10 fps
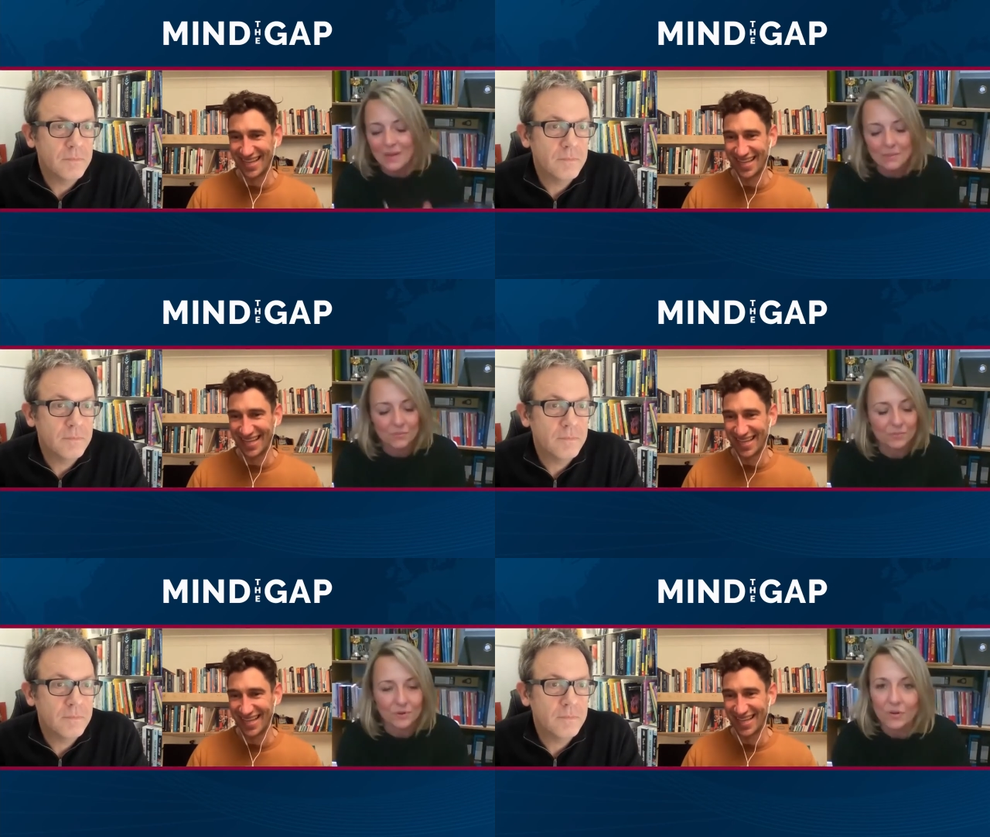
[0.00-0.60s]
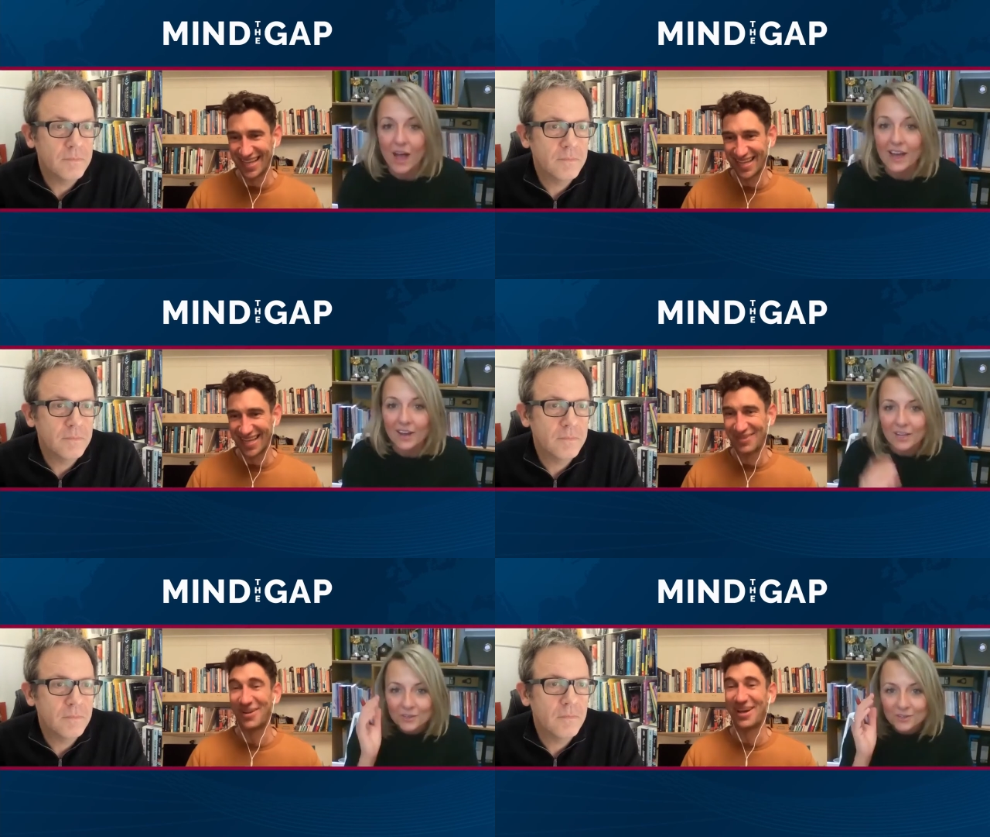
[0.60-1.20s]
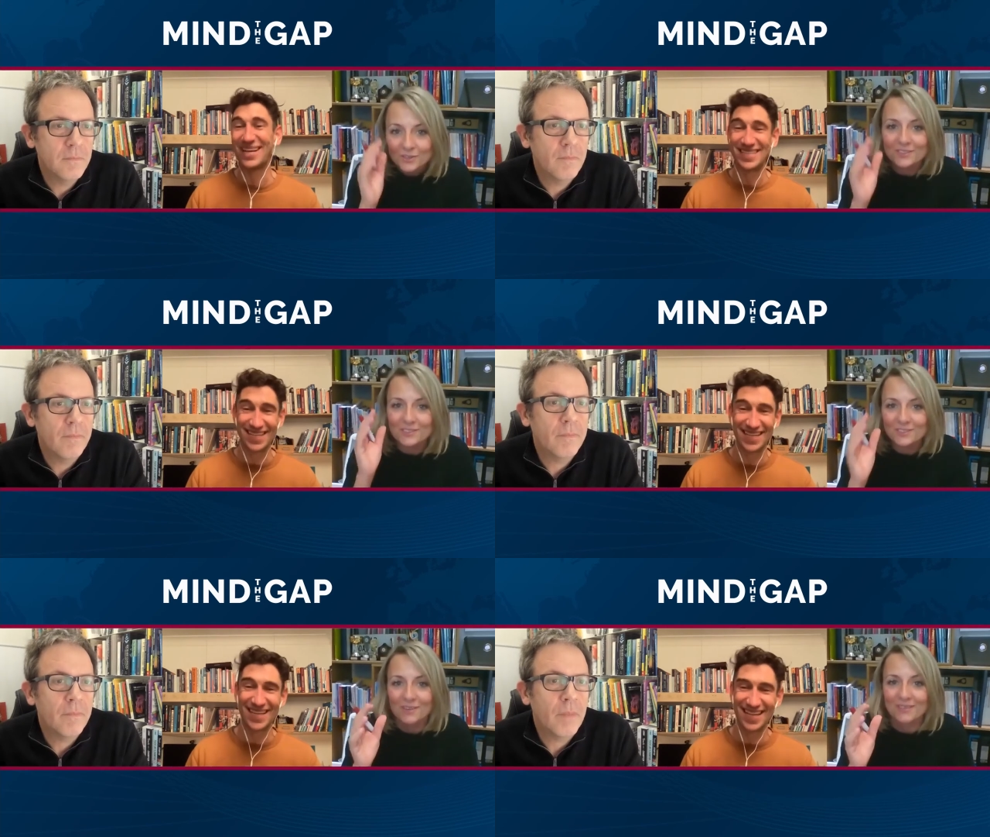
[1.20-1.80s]
Speaker 1: memorable, and I couldn't
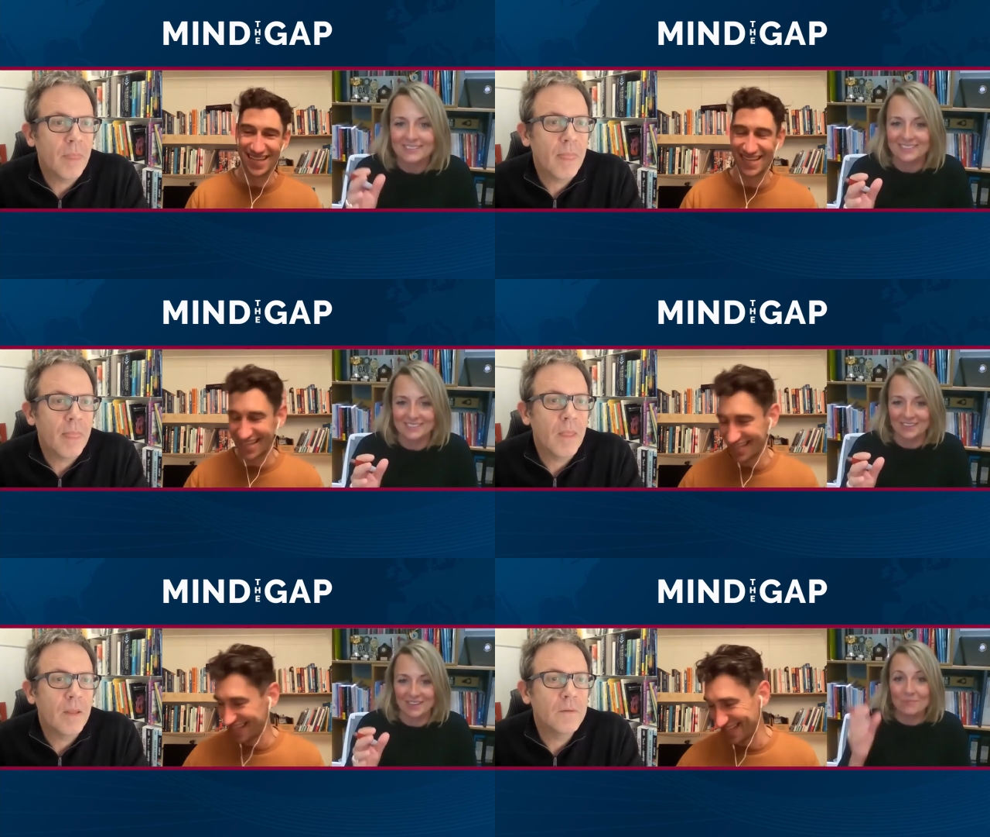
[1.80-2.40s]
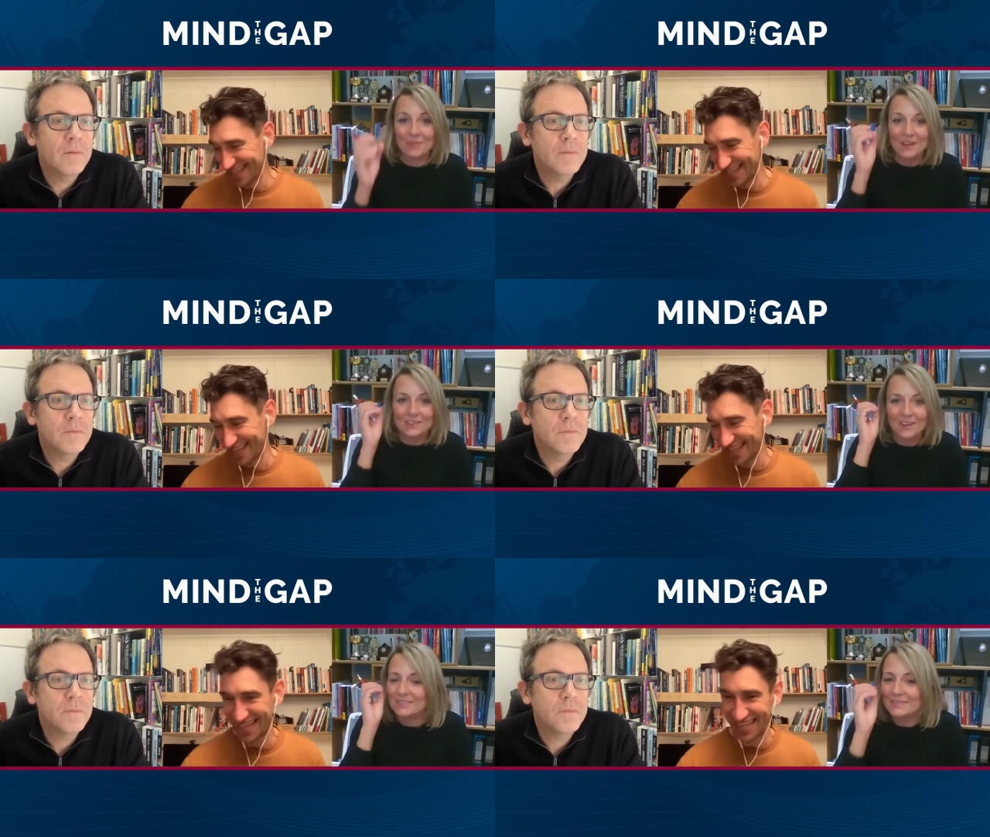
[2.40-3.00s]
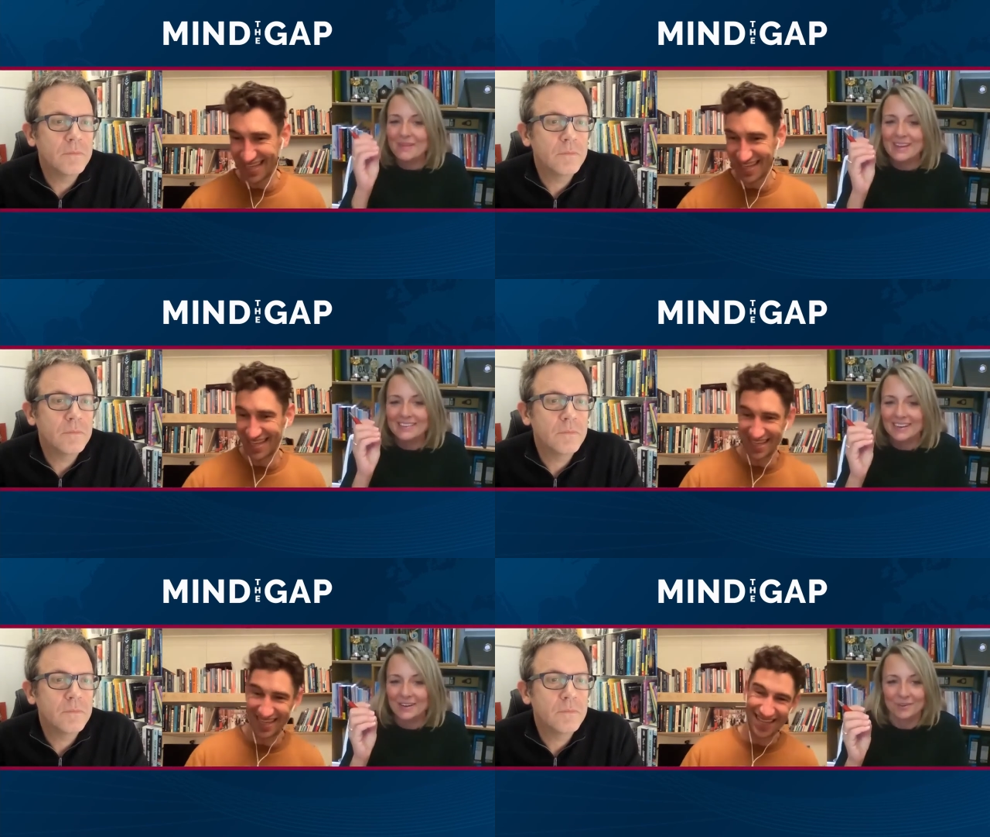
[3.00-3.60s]
stop listening to you because I was
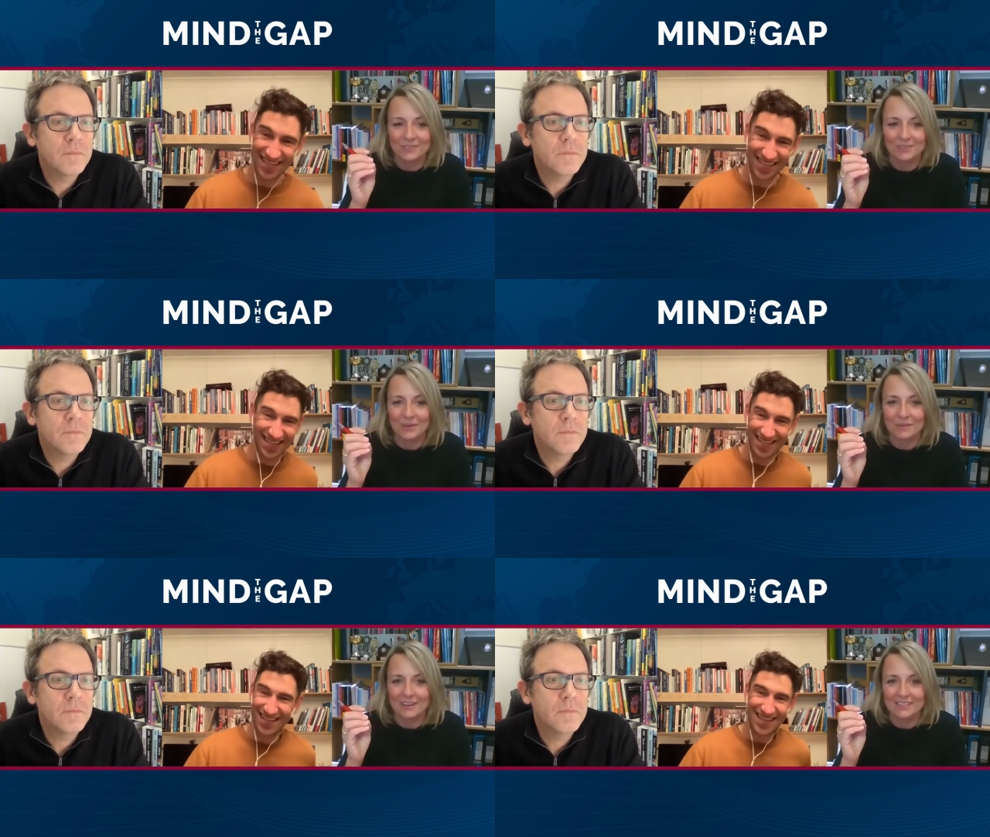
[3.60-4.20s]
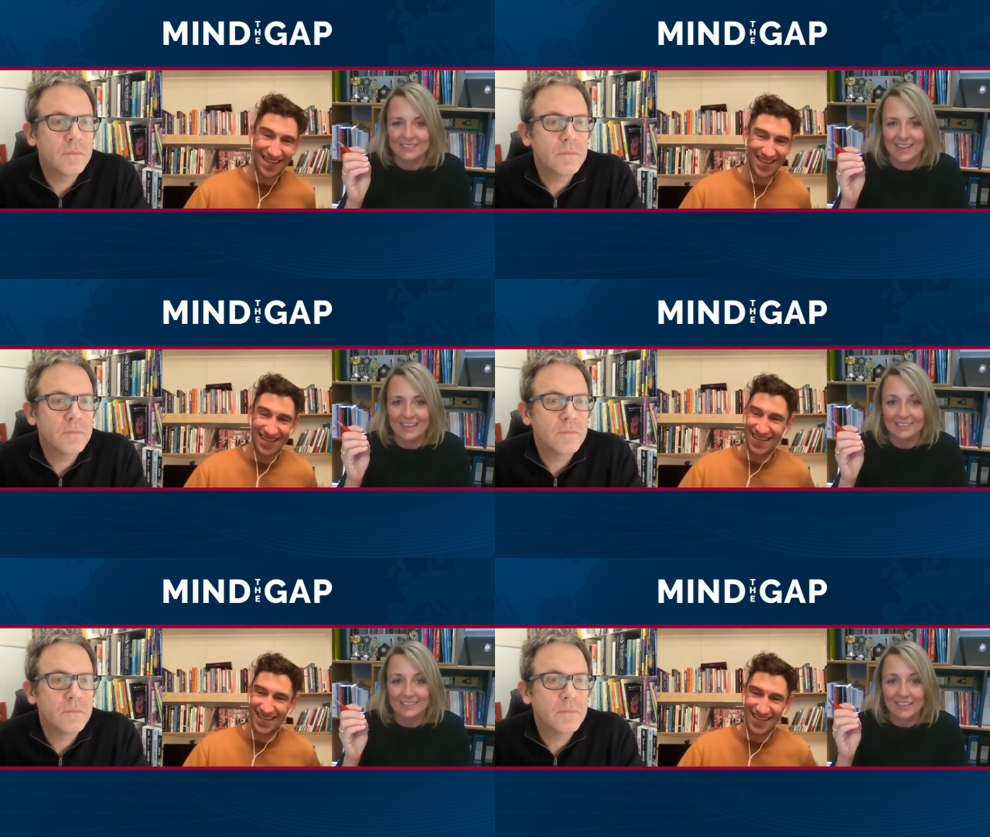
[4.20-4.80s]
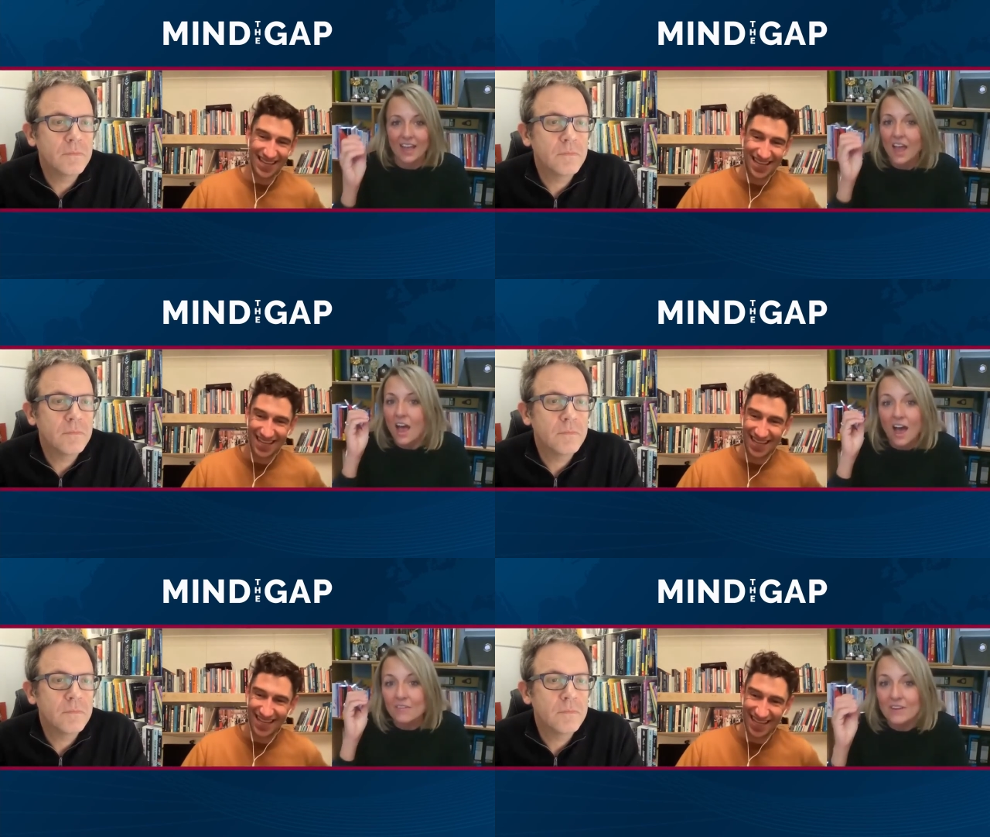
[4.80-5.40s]
immediately hooked on what you were going to say, because I'm thinking,
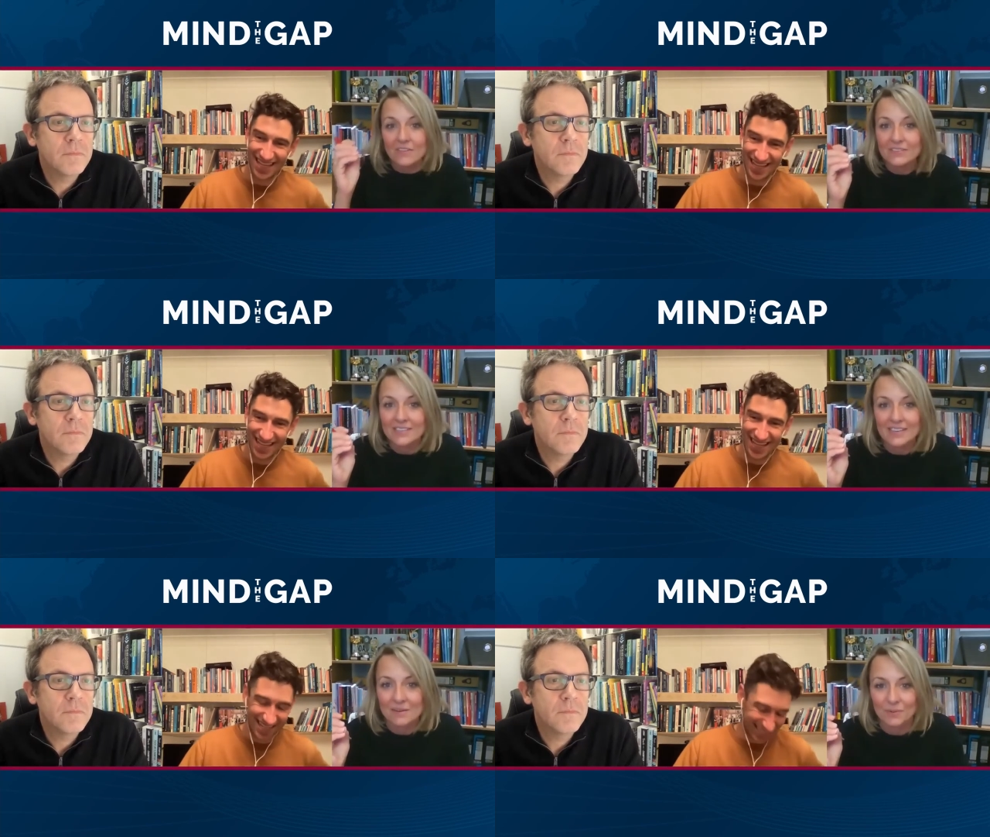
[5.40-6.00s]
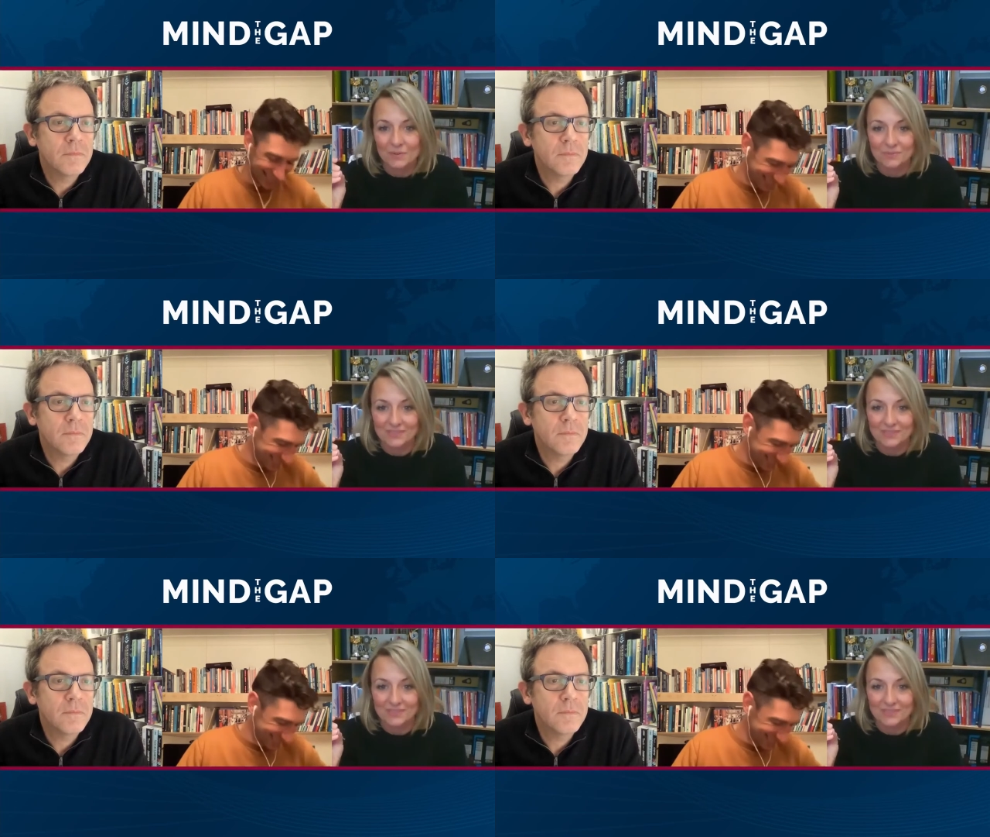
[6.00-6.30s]
I've never seen anybody